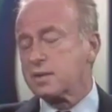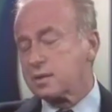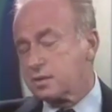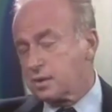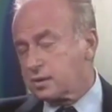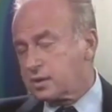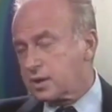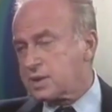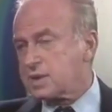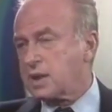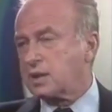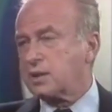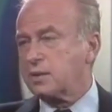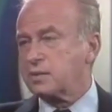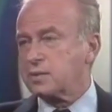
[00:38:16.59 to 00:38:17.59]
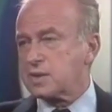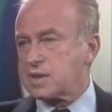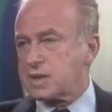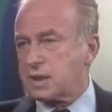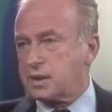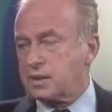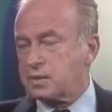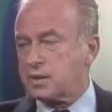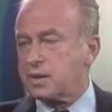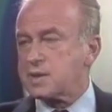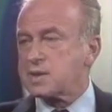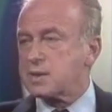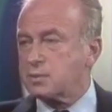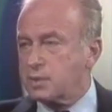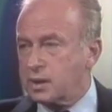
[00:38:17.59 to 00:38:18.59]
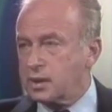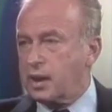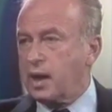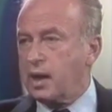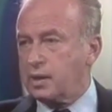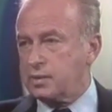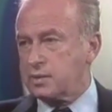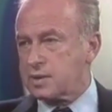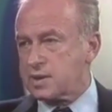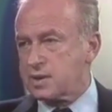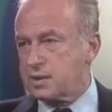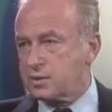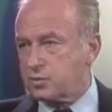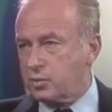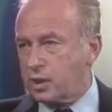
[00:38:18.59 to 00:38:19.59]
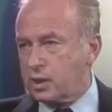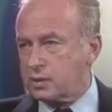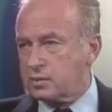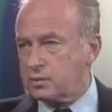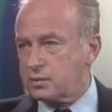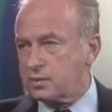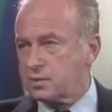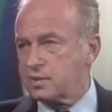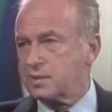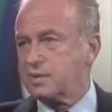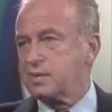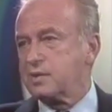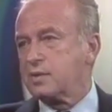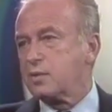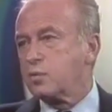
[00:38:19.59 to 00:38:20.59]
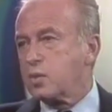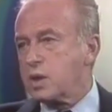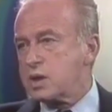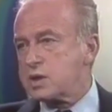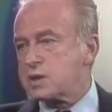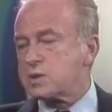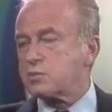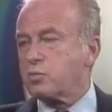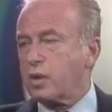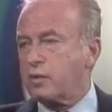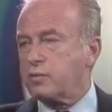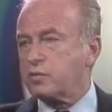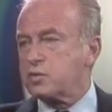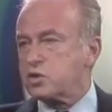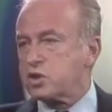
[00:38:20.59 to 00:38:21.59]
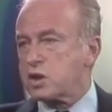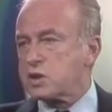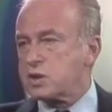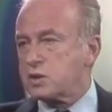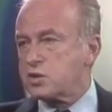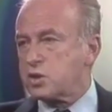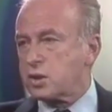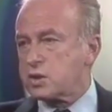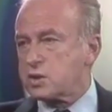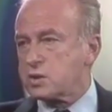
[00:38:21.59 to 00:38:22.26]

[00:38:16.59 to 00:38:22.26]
on the second case, not exactly on the second case, there were others that tried,